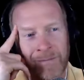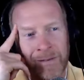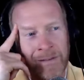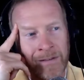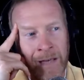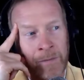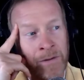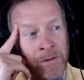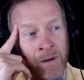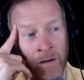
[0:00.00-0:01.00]
She goes, I've
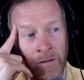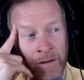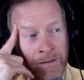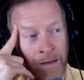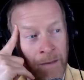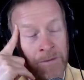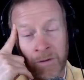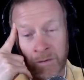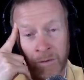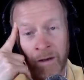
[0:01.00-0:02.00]
been doing all this and I'm
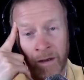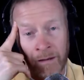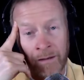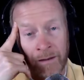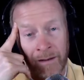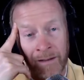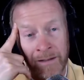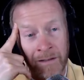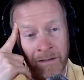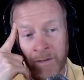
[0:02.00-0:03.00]
still doing it.
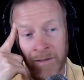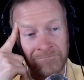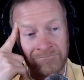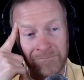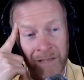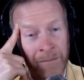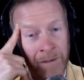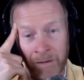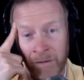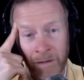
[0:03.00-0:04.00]
She goes, but I'm
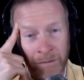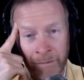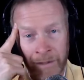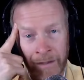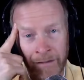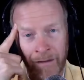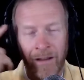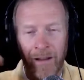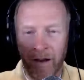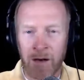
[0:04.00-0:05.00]
not doing it for me.
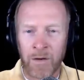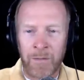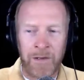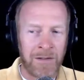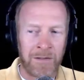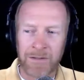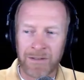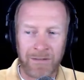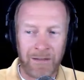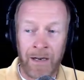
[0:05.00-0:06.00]
I go, what do you mean? She goes,
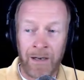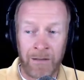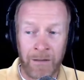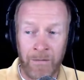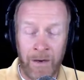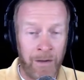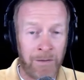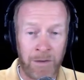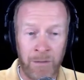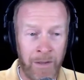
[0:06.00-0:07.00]
the Father
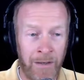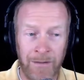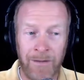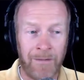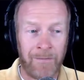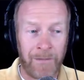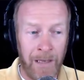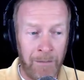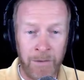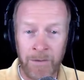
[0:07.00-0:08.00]
told me
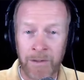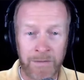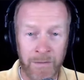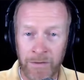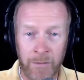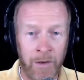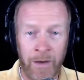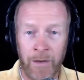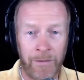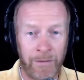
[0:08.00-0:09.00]
I'm doing this for someone
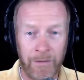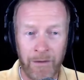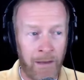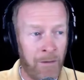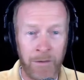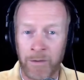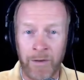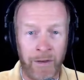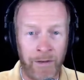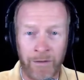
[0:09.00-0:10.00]
else. I don't know who
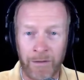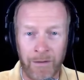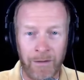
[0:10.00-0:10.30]
it is.